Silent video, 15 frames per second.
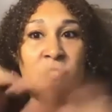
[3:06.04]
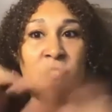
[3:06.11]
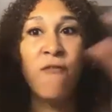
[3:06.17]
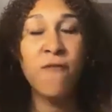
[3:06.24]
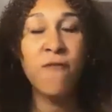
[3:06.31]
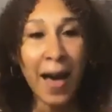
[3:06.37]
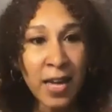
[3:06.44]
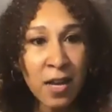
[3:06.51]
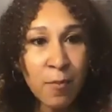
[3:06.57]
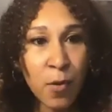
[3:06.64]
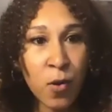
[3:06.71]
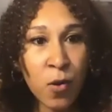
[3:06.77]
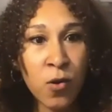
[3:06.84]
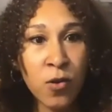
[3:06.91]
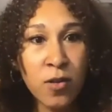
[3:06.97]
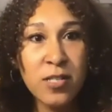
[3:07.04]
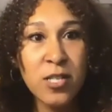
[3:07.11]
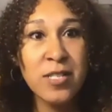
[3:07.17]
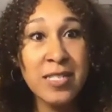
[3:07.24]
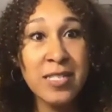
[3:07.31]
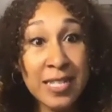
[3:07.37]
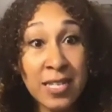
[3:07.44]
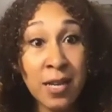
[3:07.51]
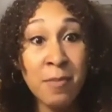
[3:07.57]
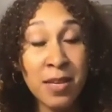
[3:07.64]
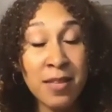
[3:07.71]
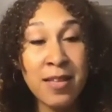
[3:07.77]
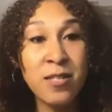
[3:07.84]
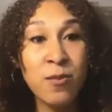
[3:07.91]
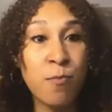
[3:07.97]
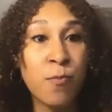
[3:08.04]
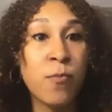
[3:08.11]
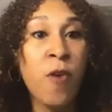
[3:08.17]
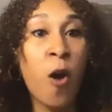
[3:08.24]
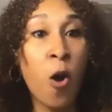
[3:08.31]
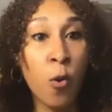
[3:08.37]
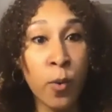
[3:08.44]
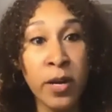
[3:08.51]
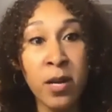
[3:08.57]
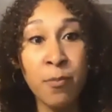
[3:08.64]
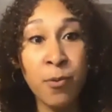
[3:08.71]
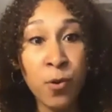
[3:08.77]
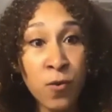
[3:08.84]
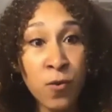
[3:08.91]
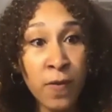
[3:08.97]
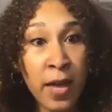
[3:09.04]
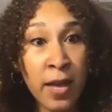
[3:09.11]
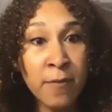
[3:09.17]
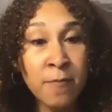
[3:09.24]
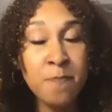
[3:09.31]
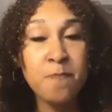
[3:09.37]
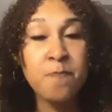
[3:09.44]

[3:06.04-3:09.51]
viable, to see something that's already proven,